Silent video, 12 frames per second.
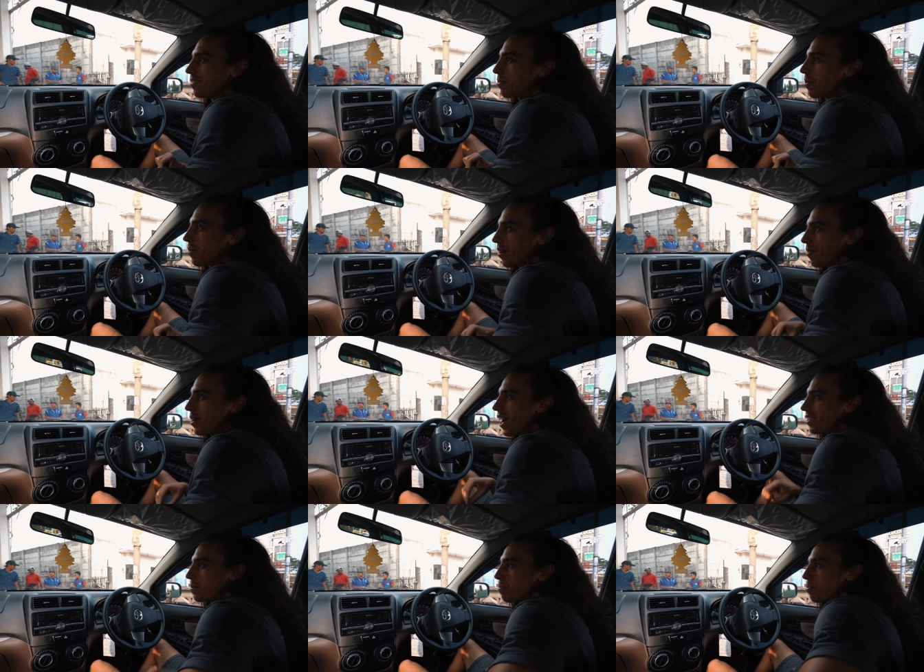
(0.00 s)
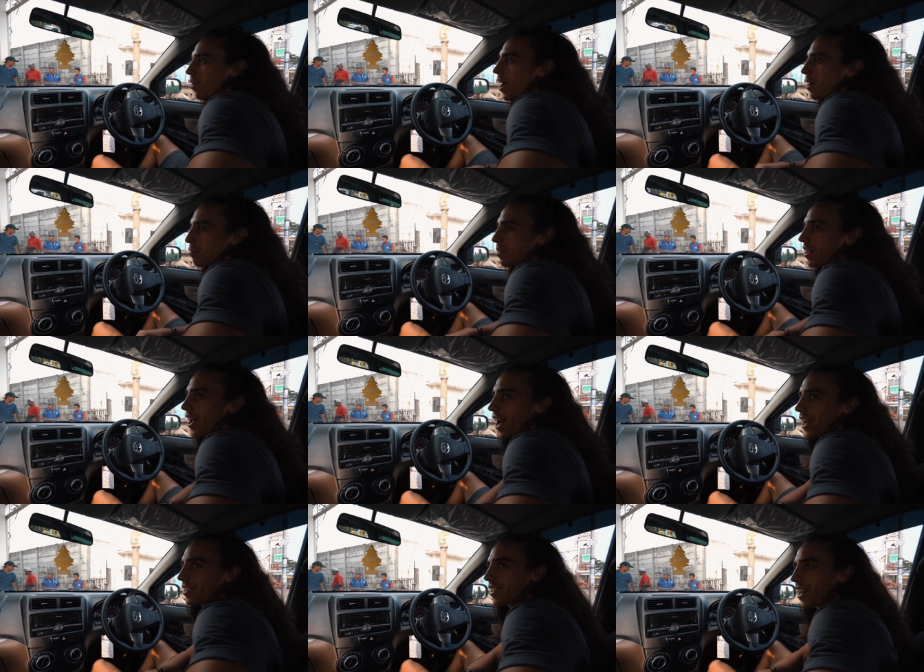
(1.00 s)
we were, we had to bribe the
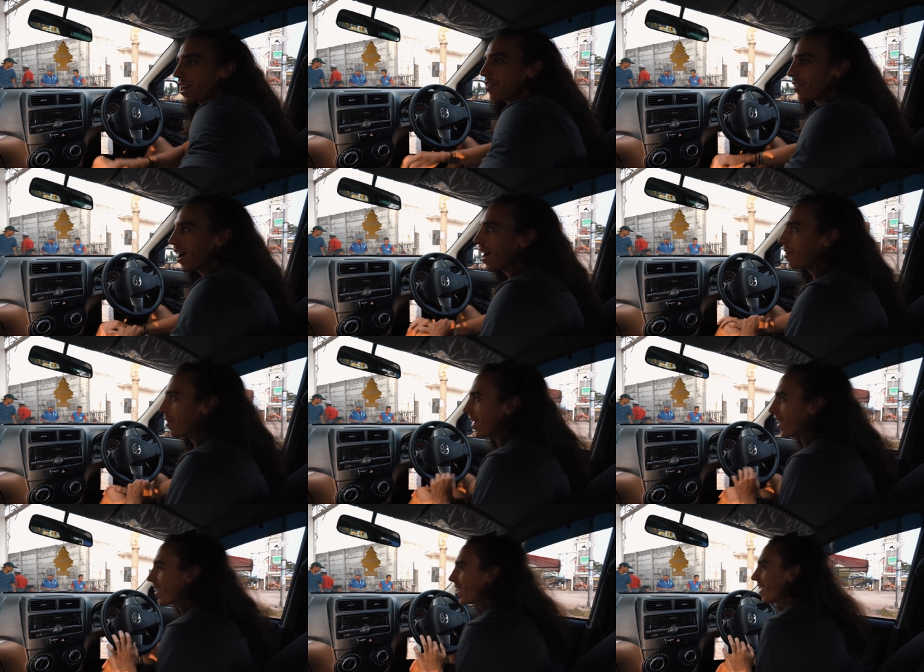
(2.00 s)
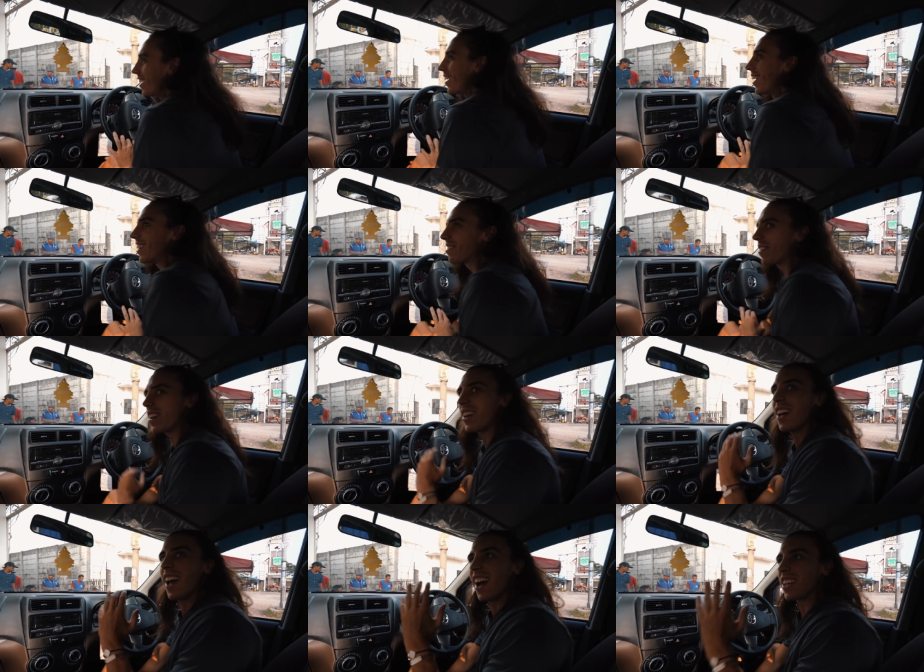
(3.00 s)
guy to get off the highway. It's very,
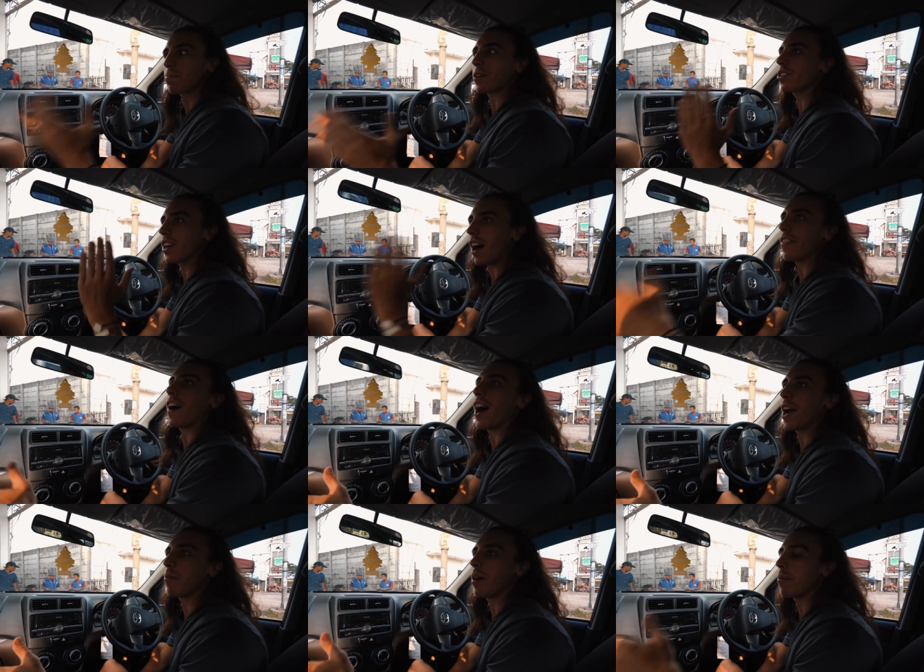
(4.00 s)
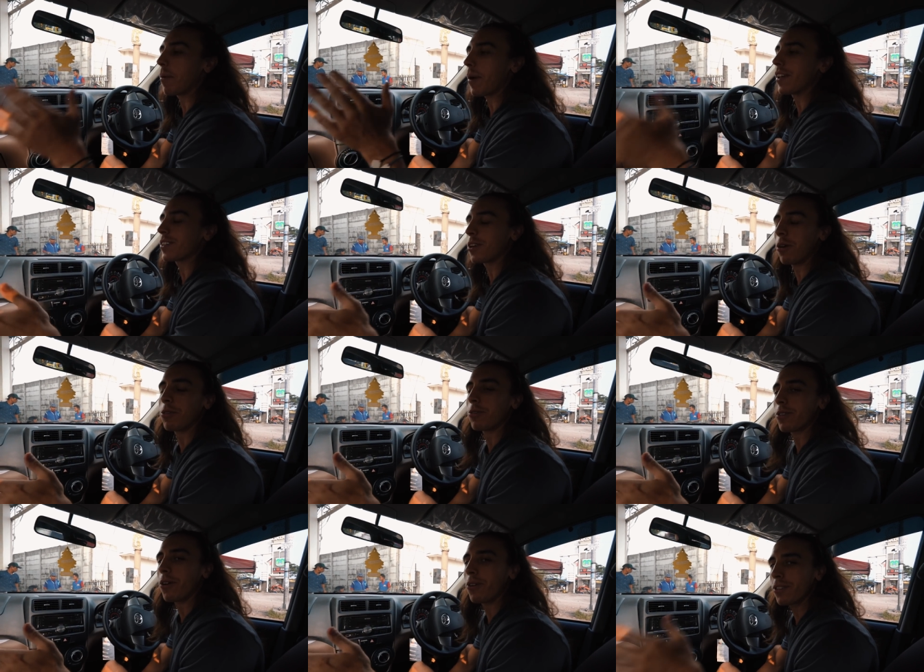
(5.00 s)
especially on the highway when we had to go through
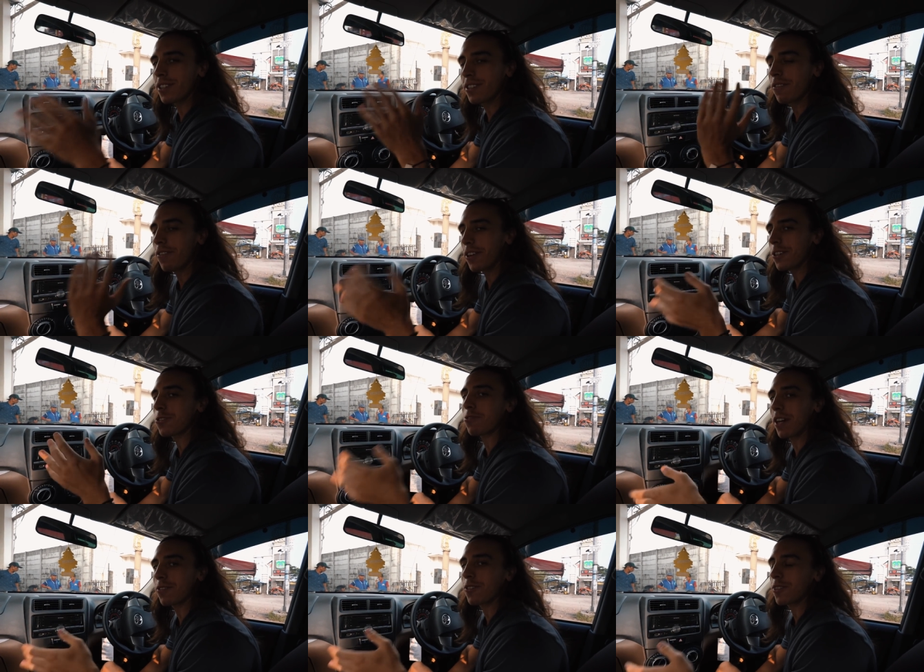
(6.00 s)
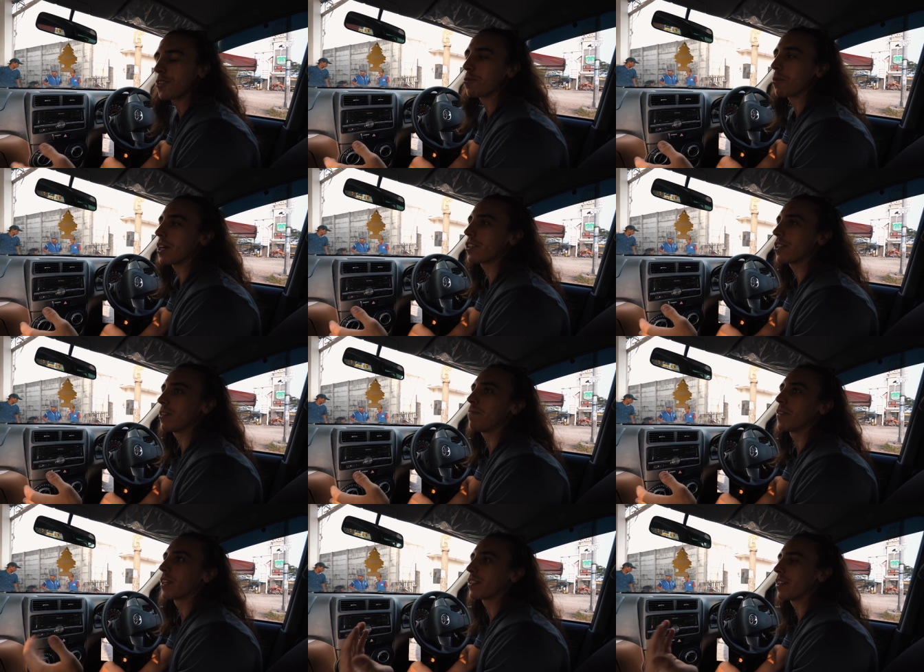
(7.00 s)
tolls, it's a very stressful situation
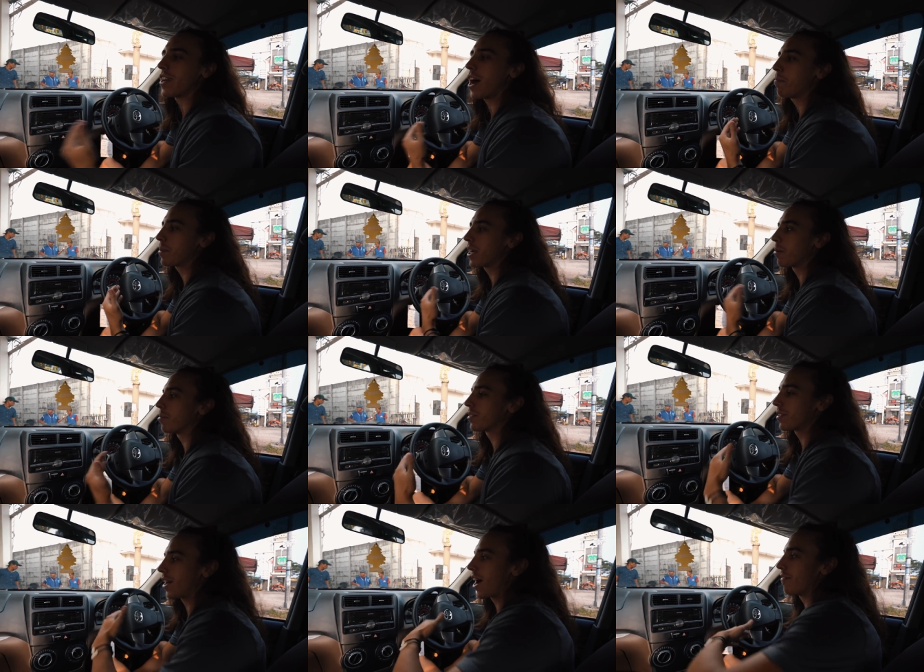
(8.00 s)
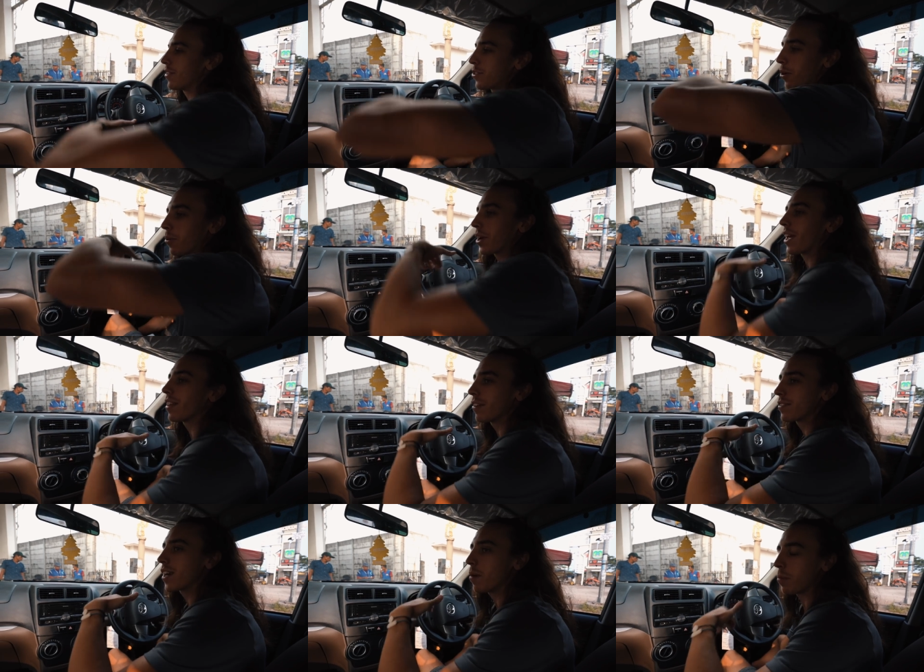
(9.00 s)
to not be able to have the toll gate
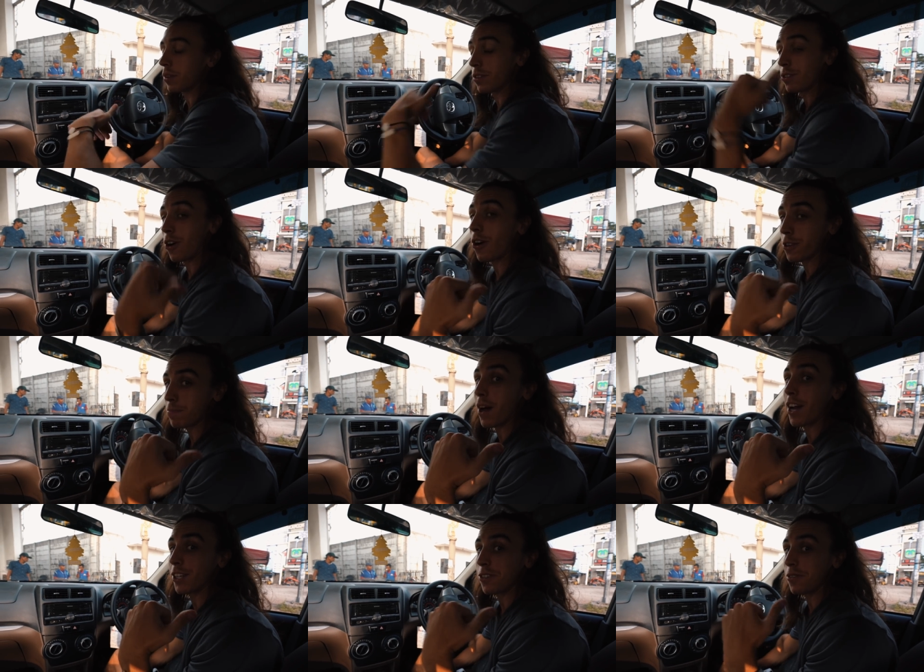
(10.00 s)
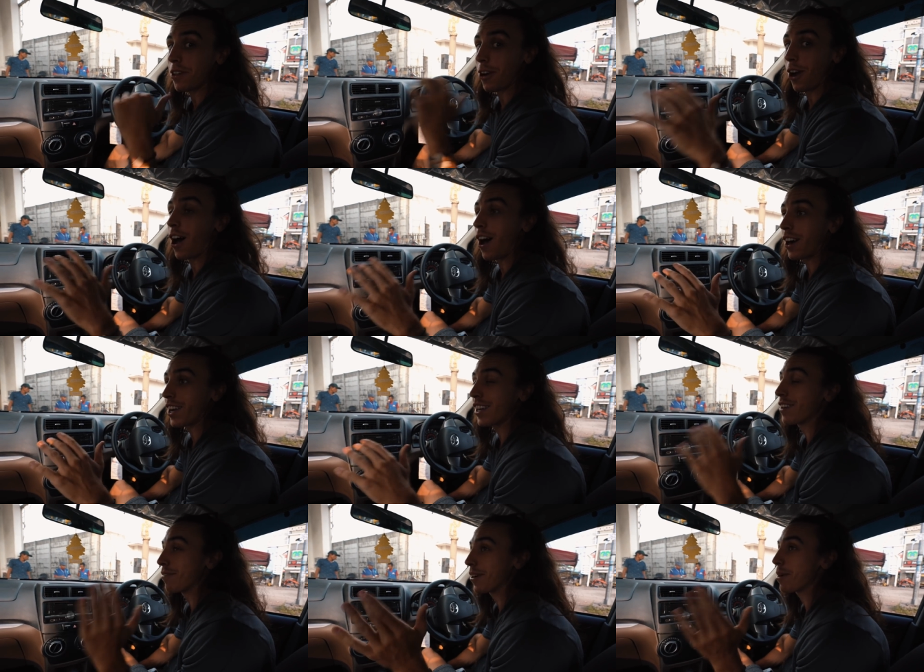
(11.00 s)
lift up when there's cars behind you that are
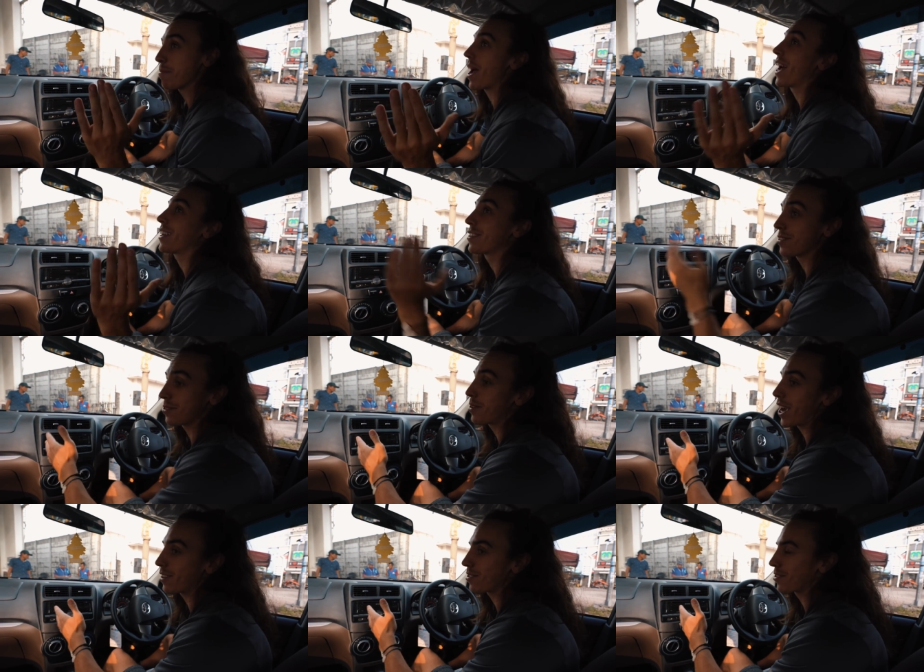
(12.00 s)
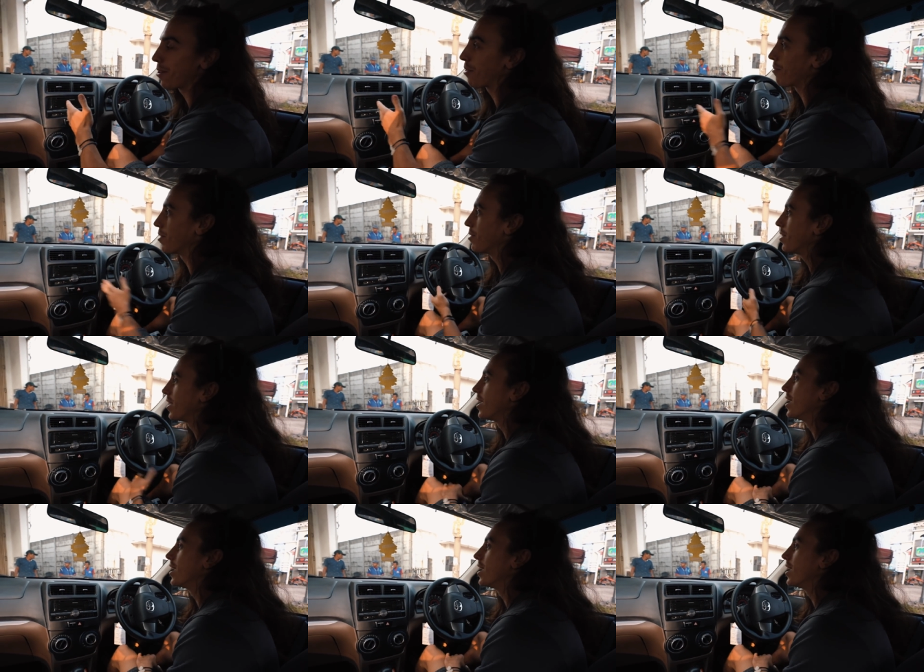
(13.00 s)
honking and very mad because you can't just go through.